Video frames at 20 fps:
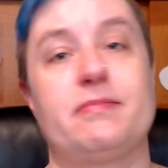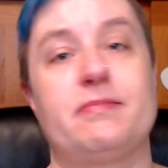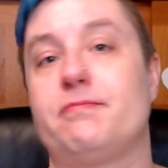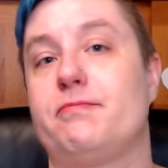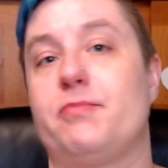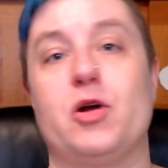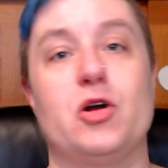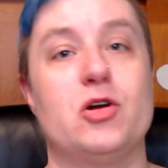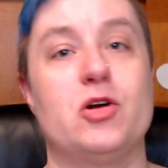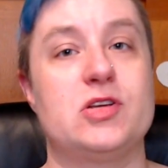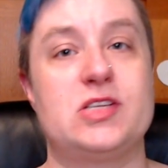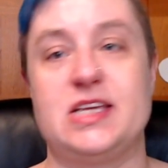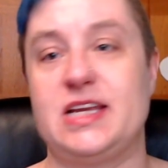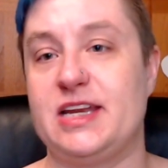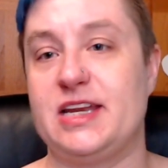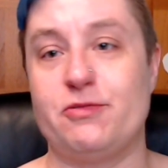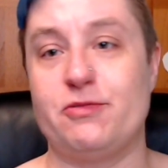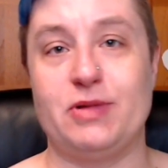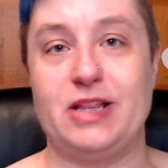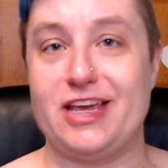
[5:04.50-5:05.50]
person
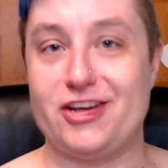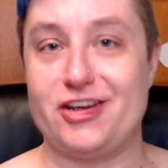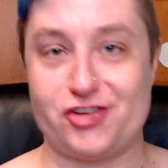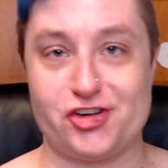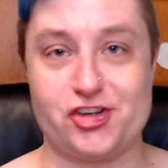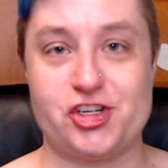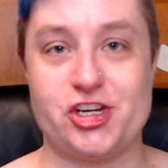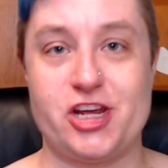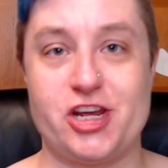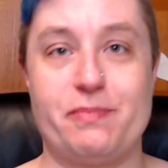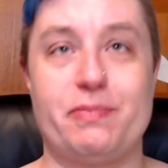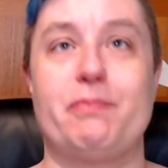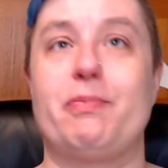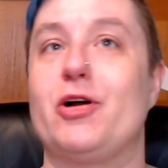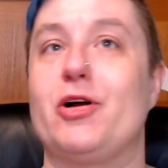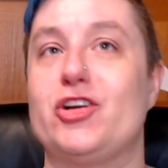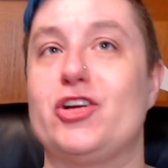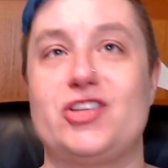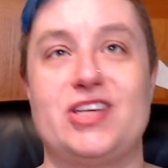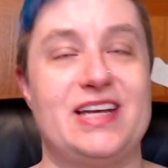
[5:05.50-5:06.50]
in relationship,
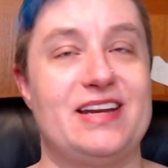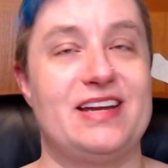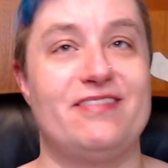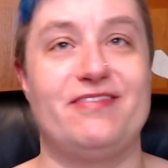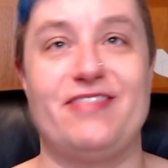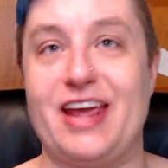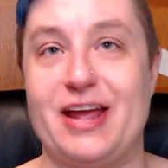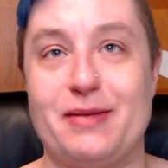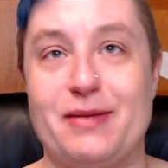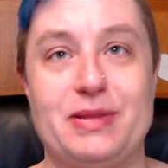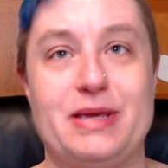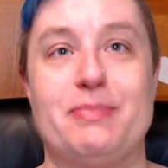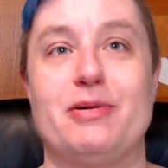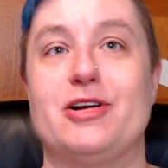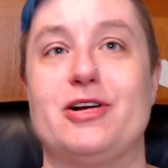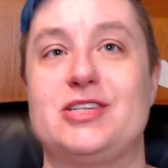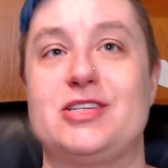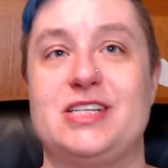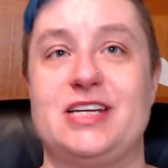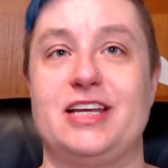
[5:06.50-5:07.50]
person in family,
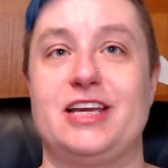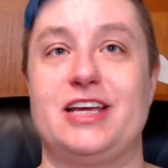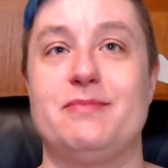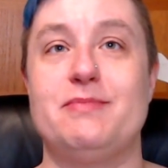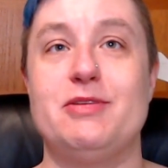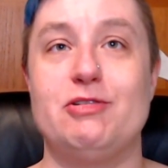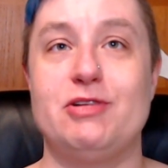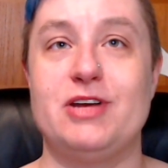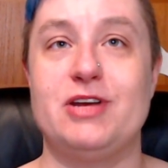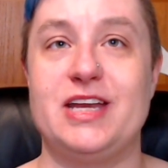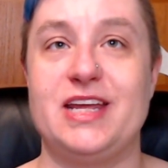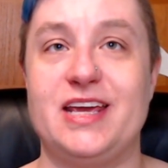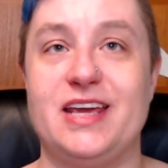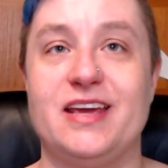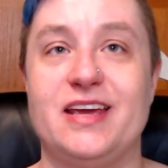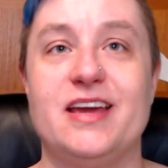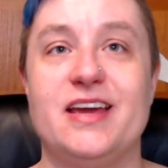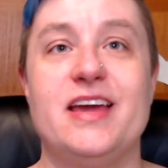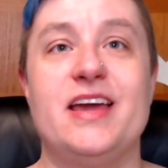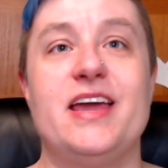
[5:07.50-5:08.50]
person in
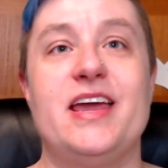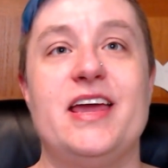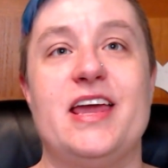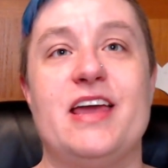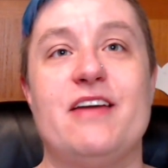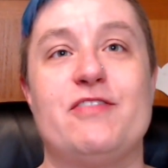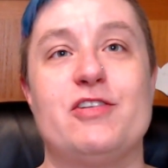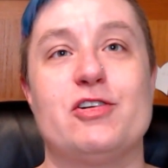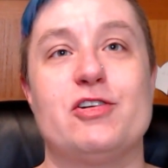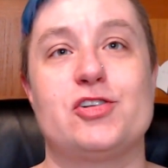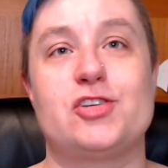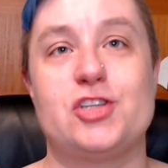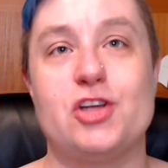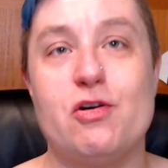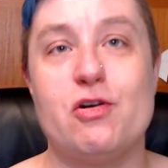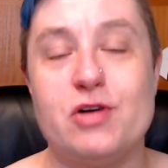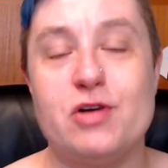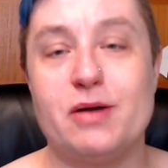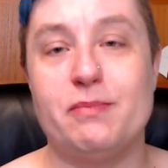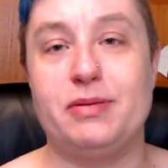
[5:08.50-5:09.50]
community if you're
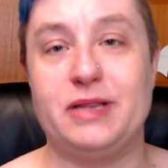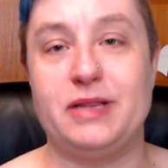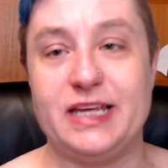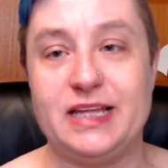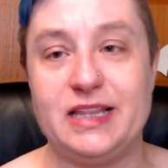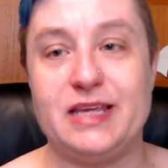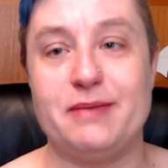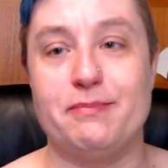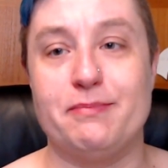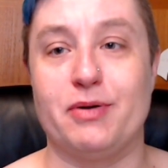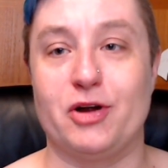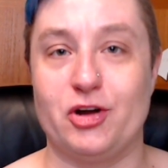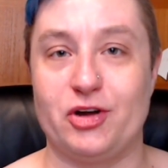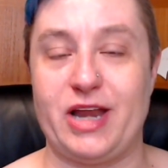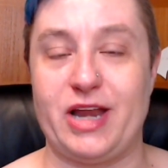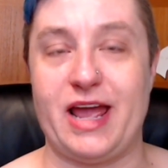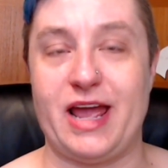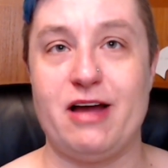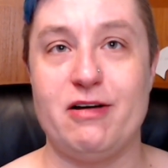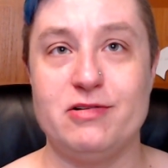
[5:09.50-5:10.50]
so completely burned
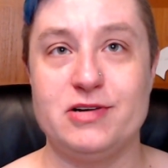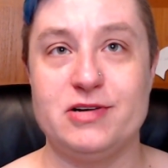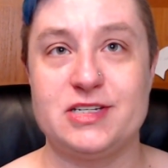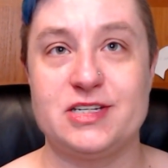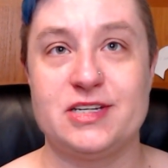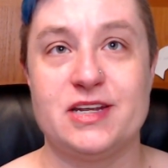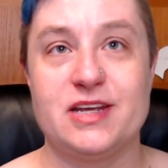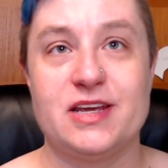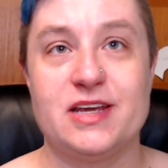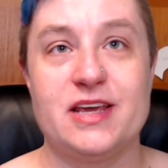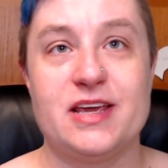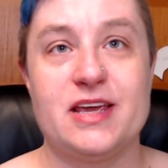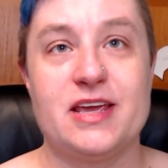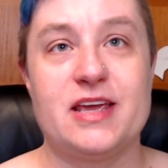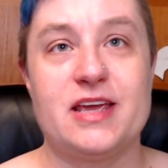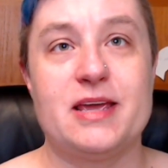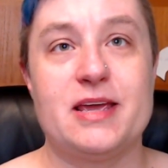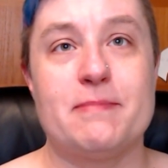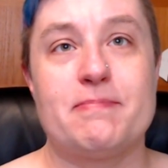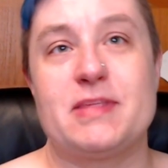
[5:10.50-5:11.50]
out.
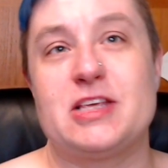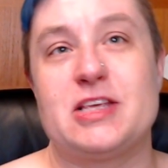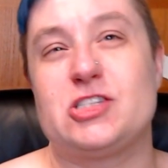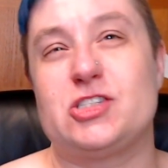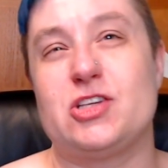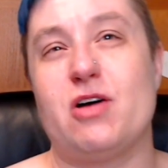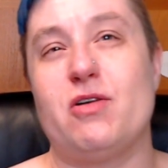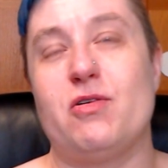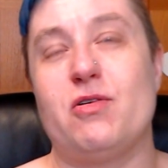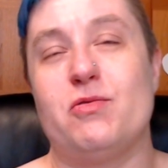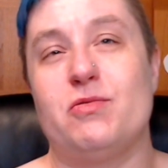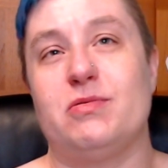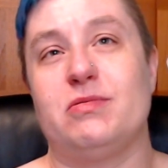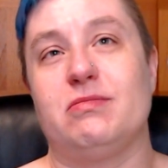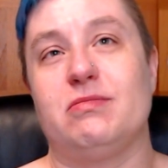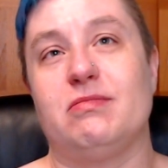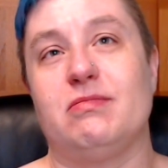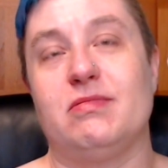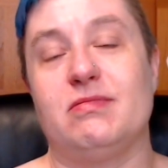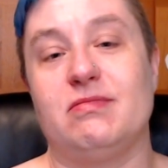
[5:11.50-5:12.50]
So
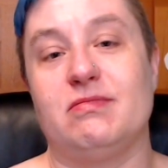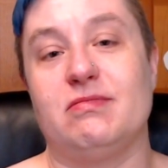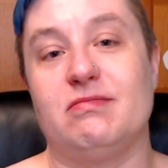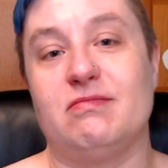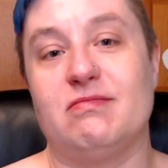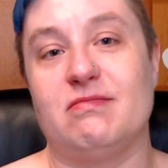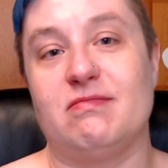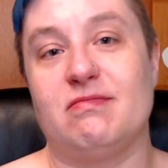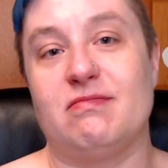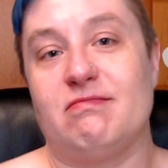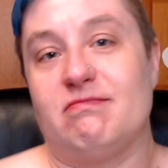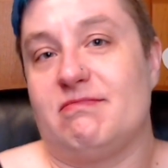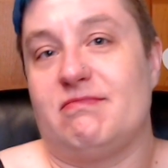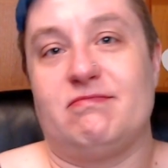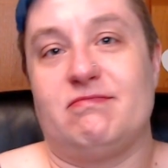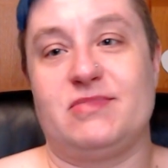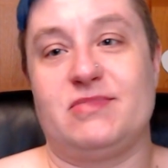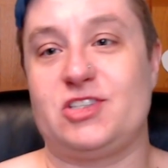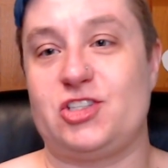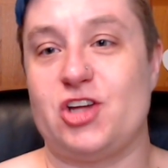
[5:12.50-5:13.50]

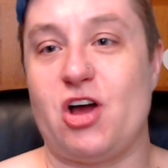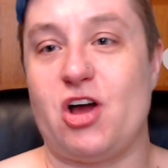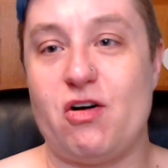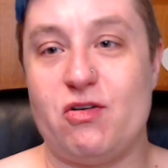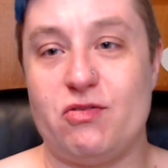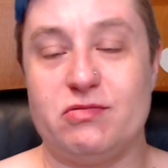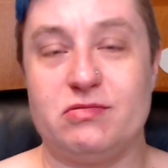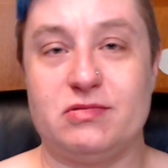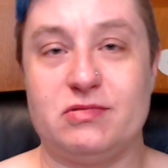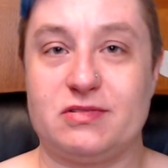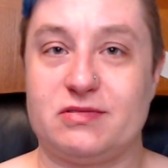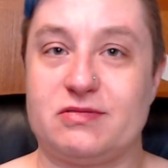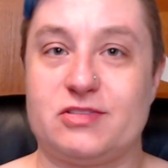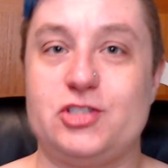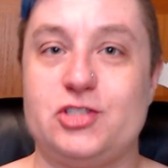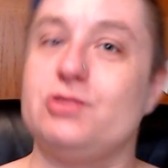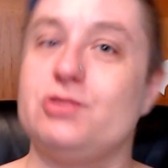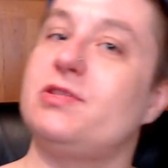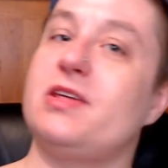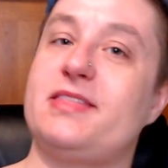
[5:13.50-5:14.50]
don't
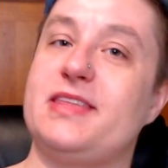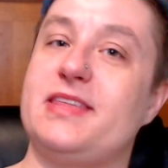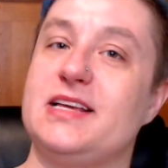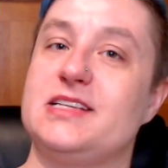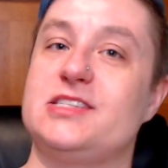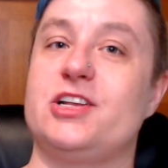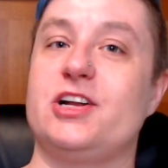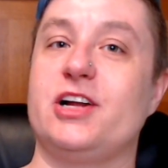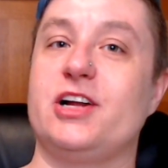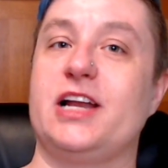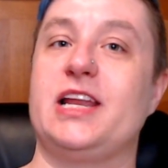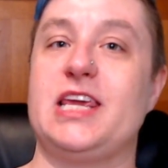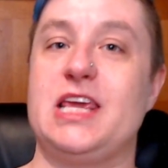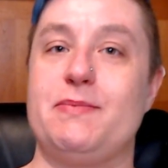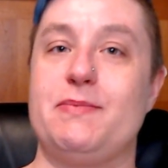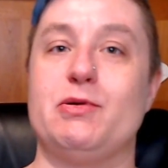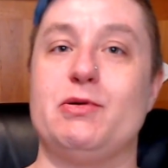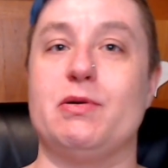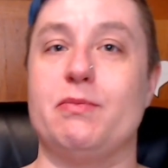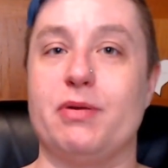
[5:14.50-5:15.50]
do the things that are going to
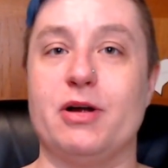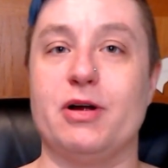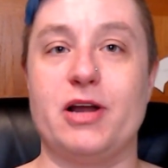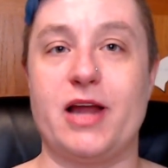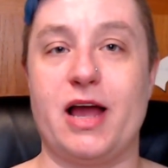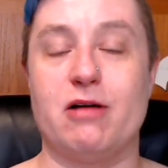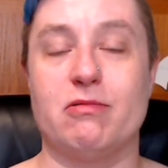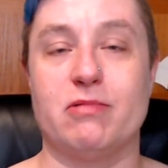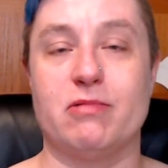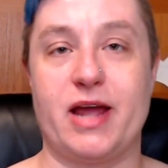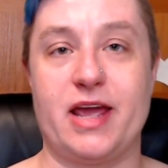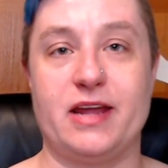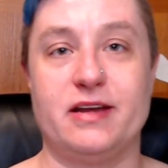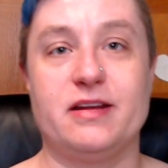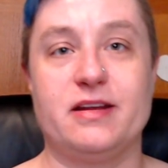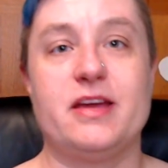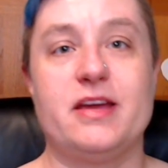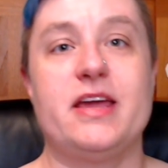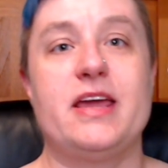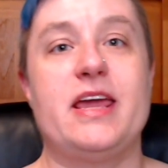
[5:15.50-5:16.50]
keep you in burnout, right?
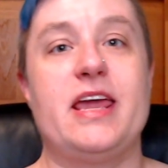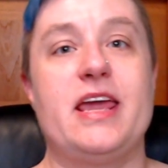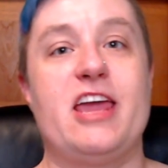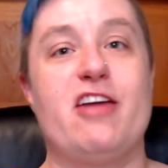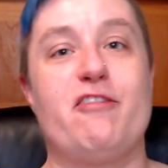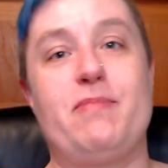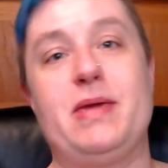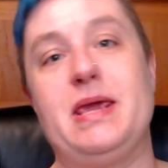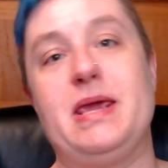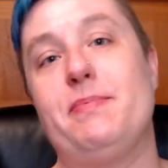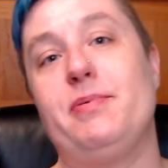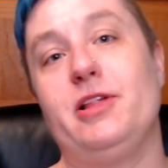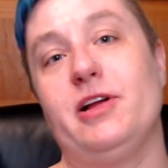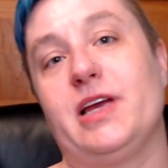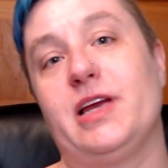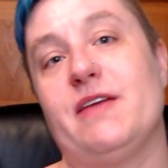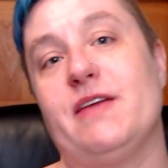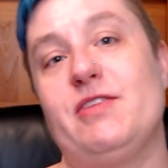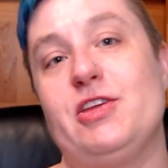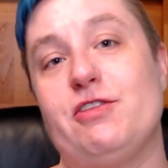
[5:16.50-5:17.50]
If people are
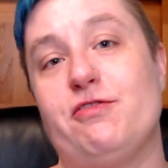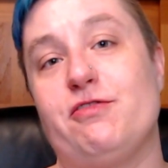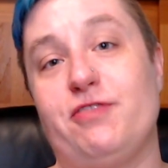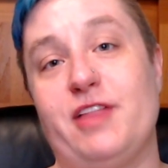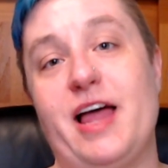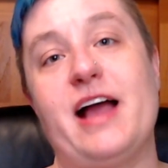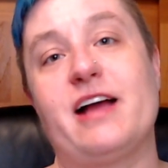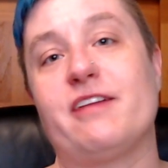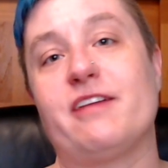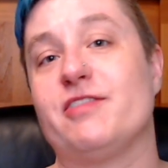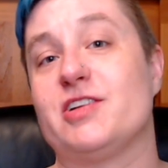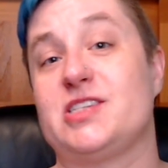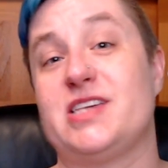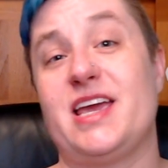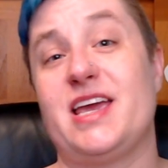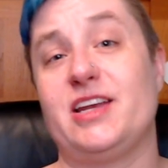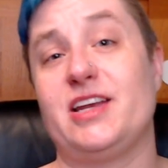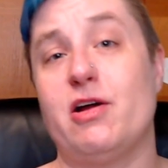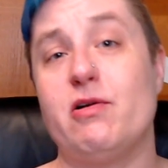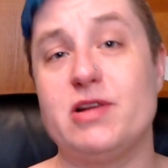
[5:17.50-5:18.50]
giving you flack for
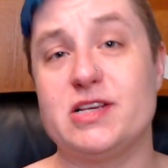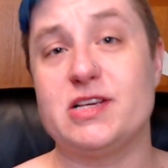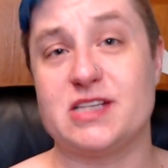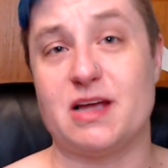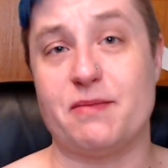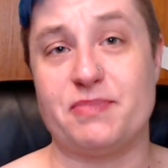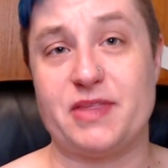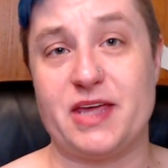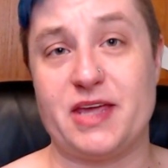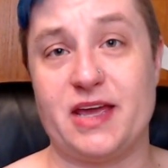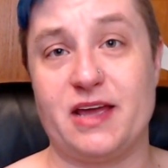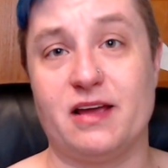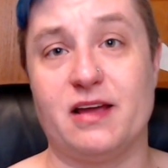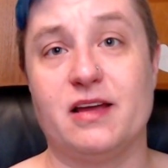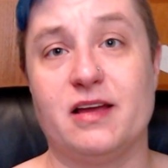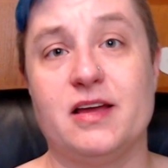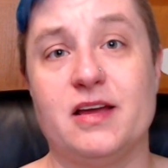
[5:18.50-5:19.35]
saying no to something,